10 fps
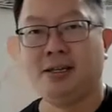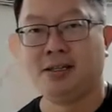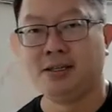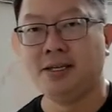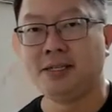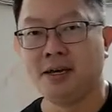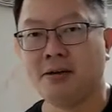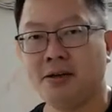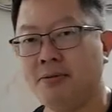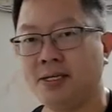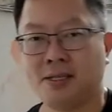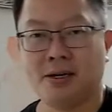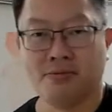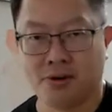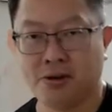13 cm cube is the
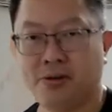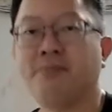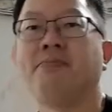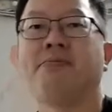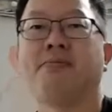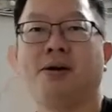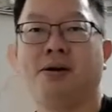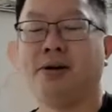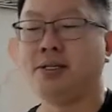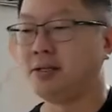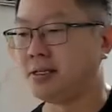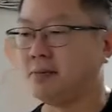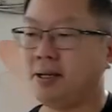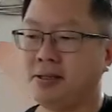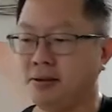volume. Alright, so there's
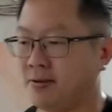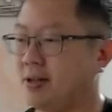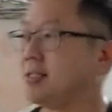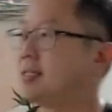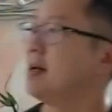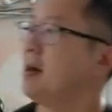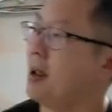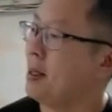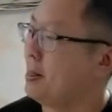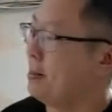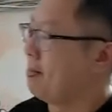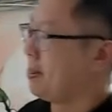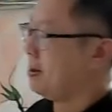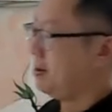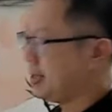a big difference.
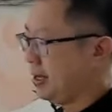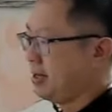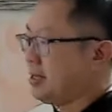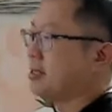Okay, let's